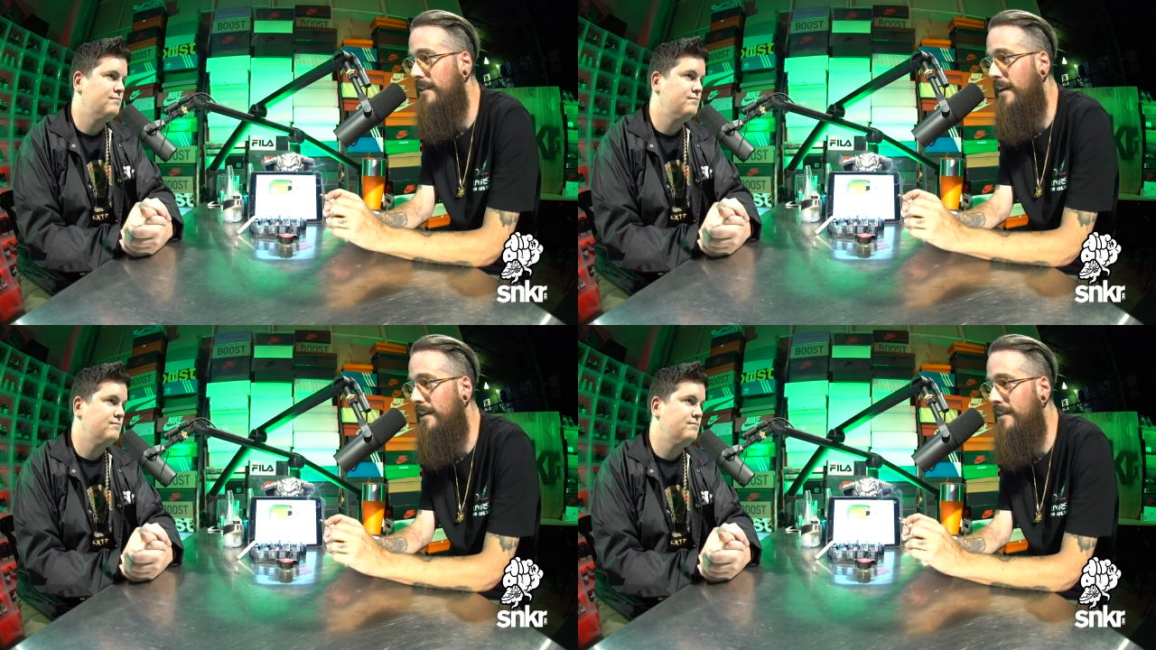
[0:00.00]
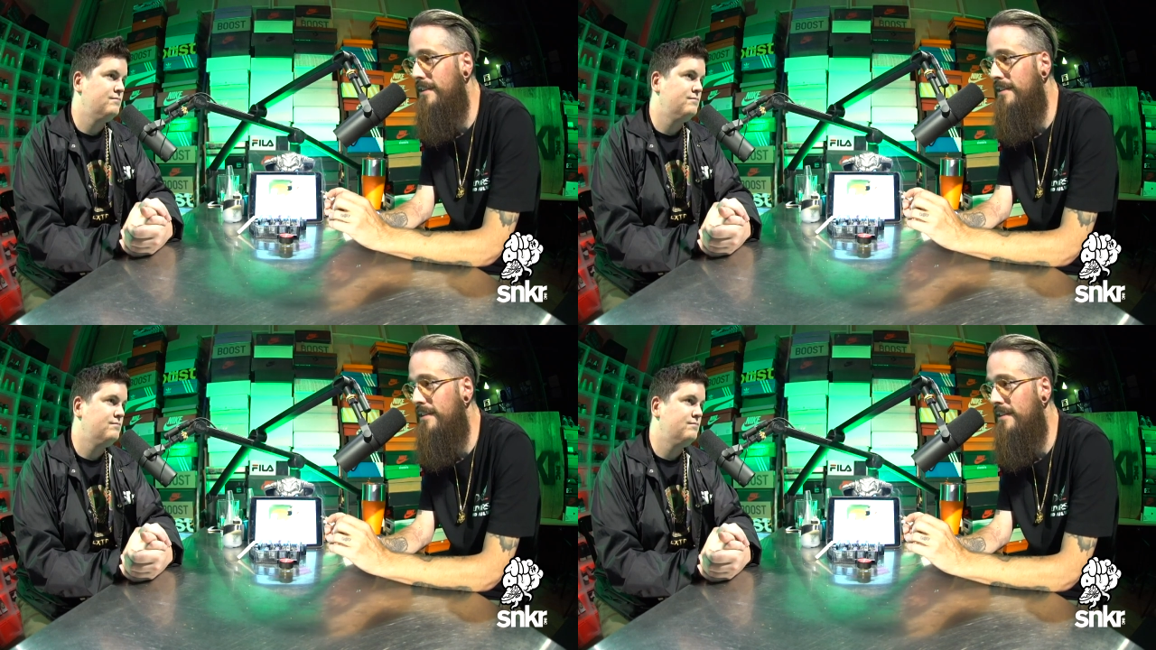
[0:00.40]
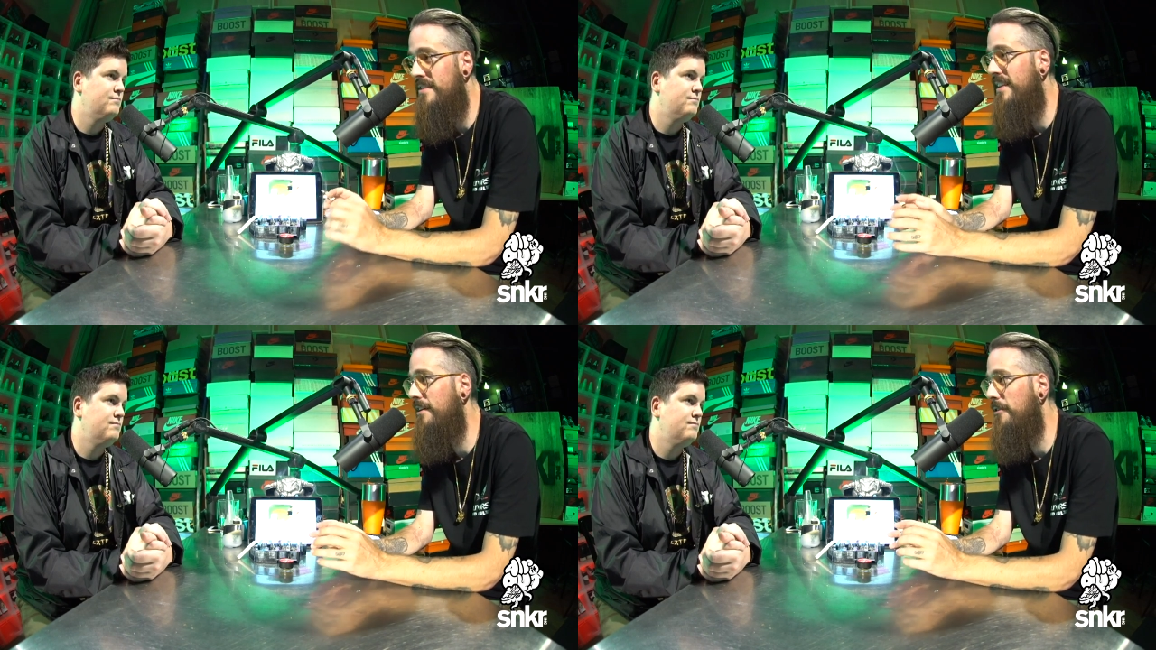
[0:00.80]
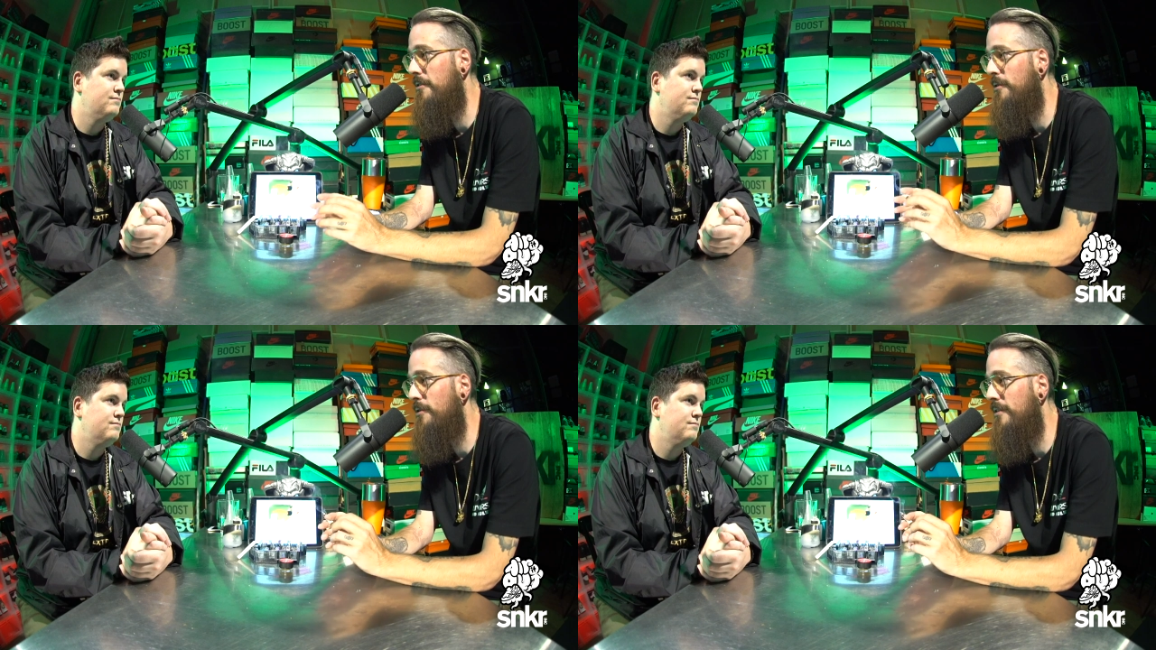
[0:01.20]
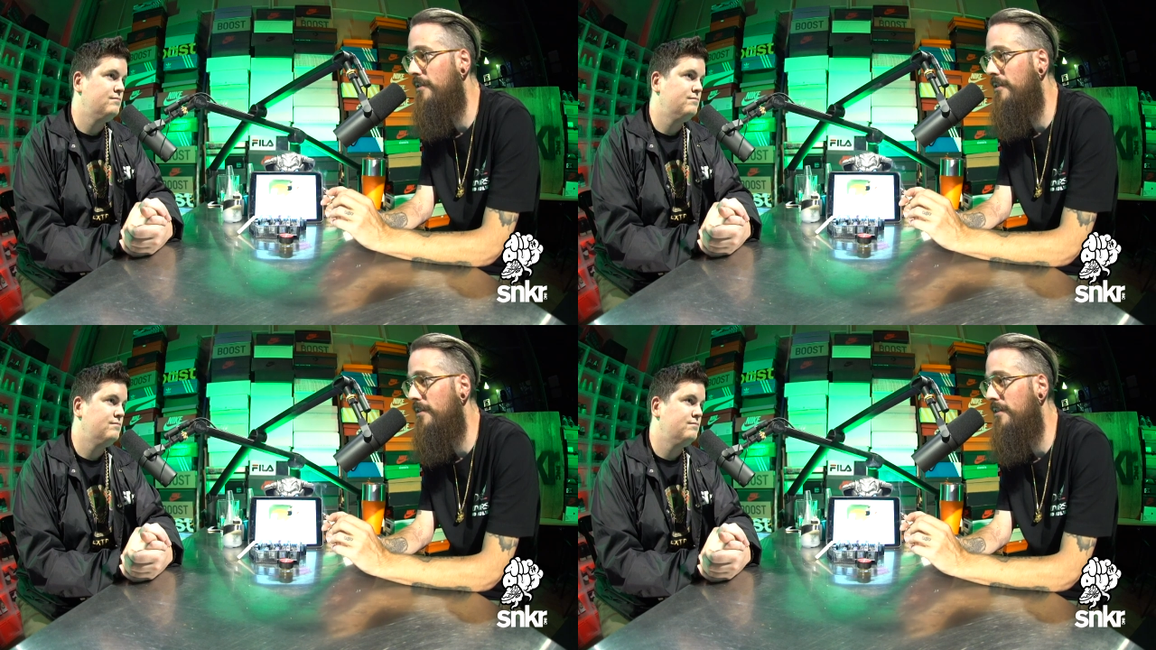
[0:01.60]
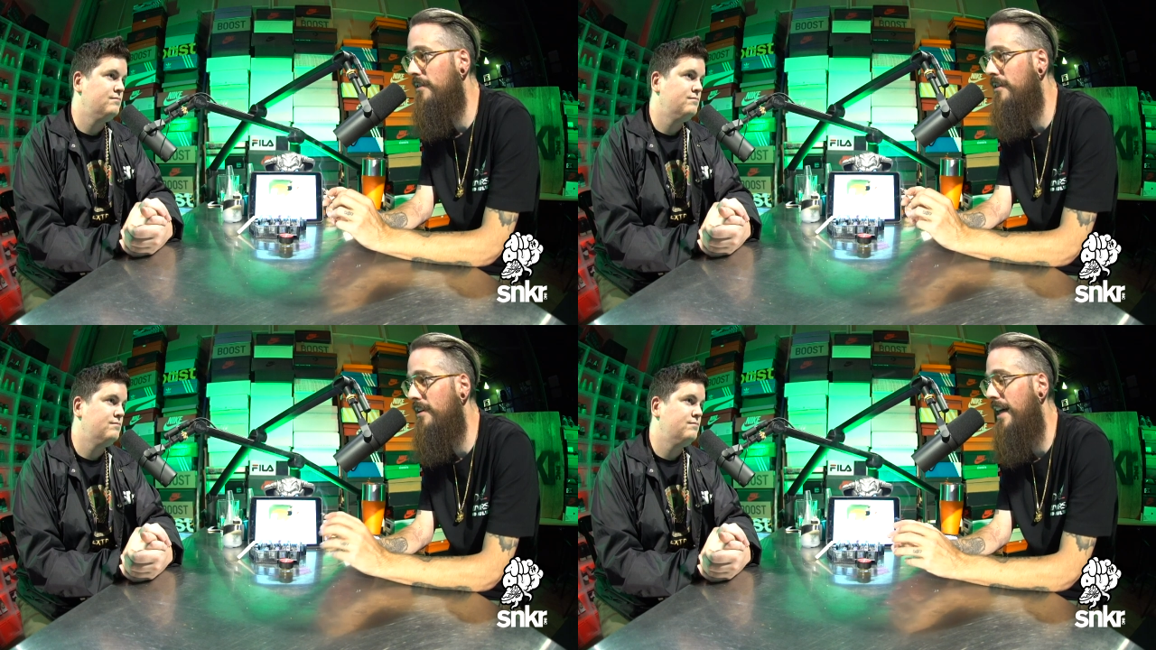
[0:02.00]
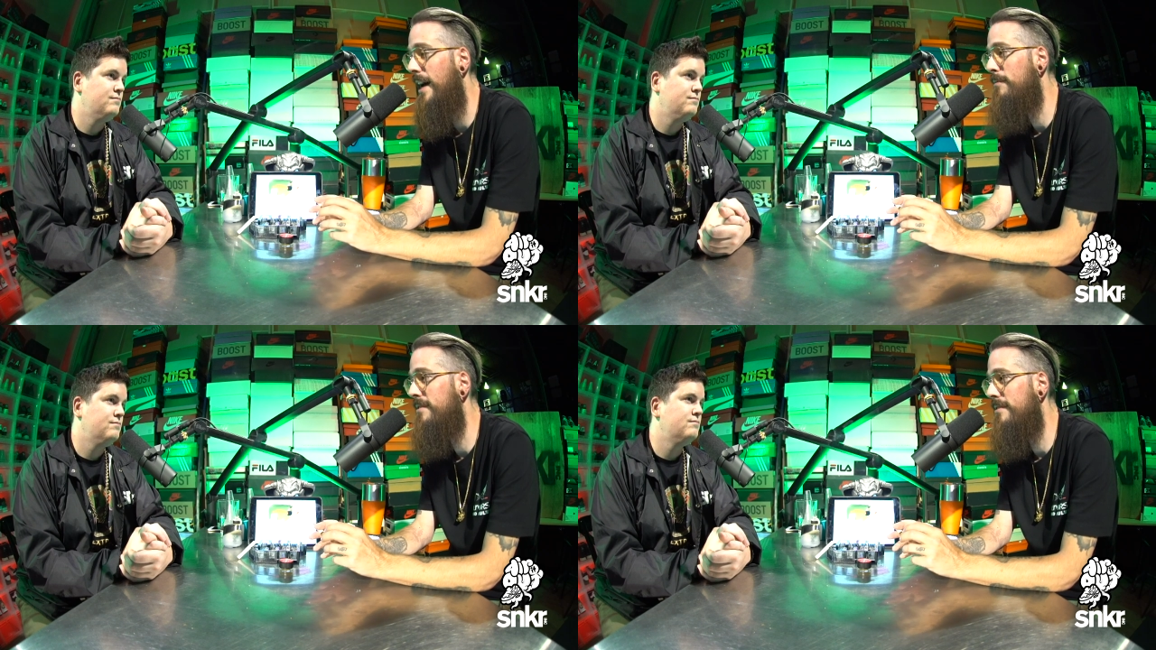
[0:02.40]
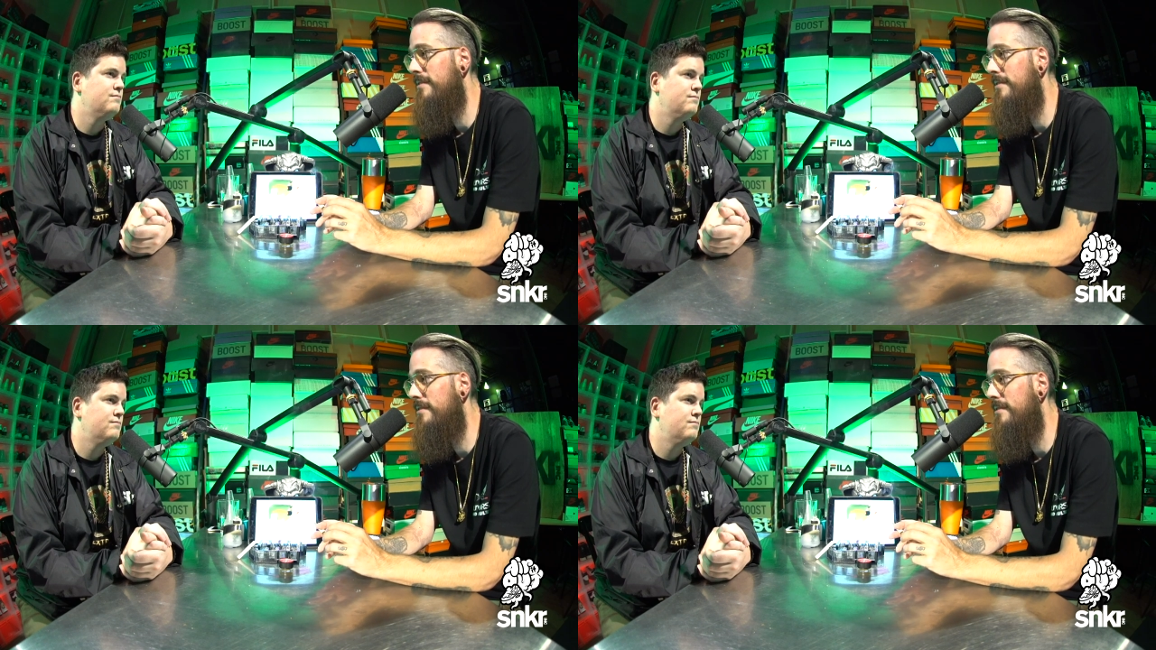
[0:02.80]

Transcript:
Speaker 1: like sneaker collabs.